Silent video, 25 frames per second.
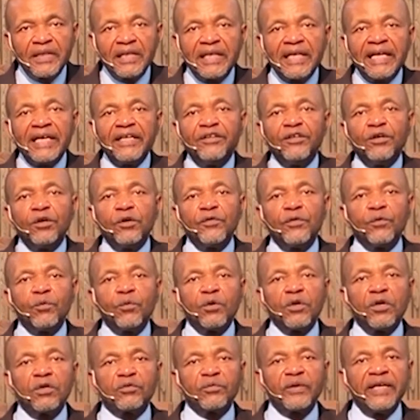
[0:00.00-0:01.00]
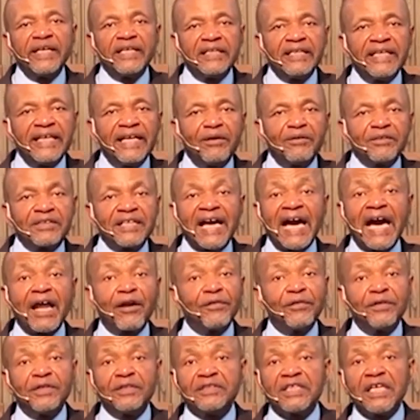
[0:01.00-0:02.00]
I know the world right now is hotter
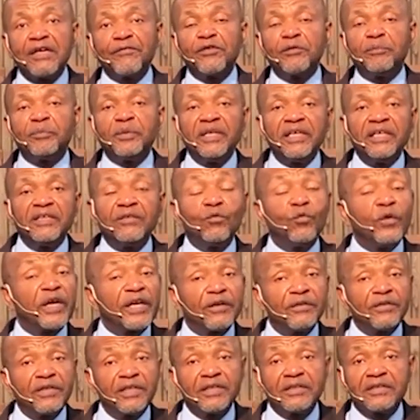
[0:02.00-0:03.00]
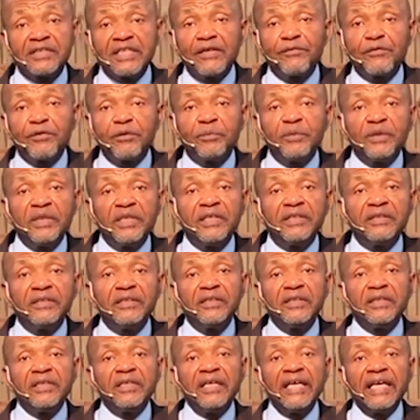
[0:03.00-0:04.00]
than it's ever been, wetter than it's ever been,
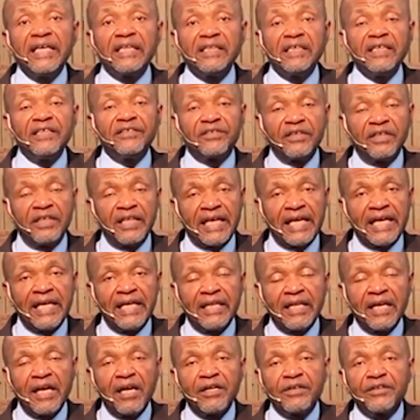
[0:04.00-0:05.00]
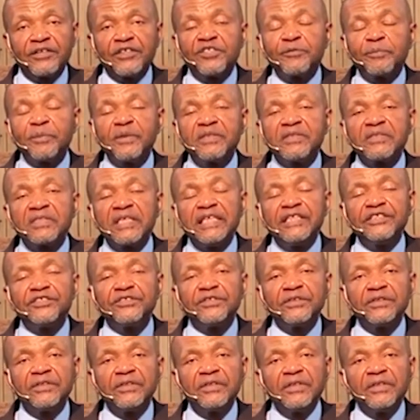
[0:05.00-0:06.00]
at least in our
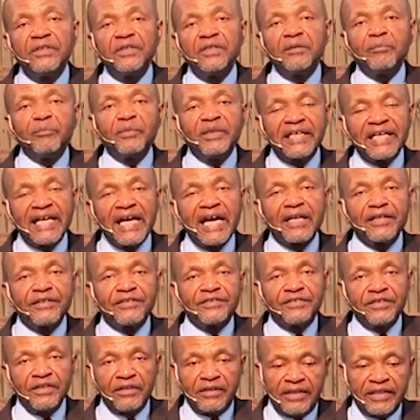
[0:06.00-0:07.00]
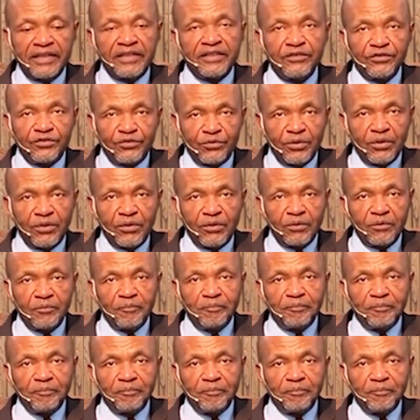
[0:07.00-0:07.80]
dispensation, but God is still in control.